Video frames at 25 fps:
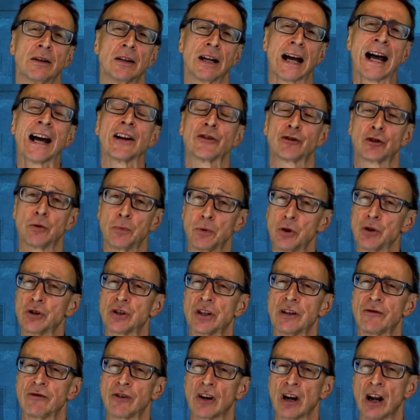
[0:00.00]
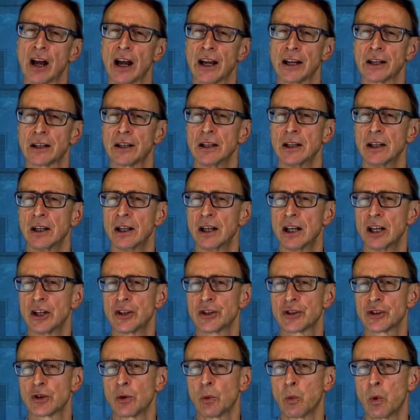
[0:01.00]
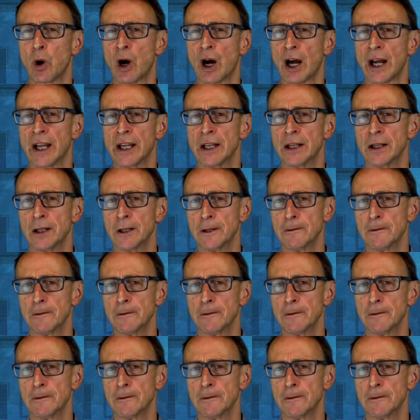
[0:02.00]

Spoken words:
attributes, if you like, as to why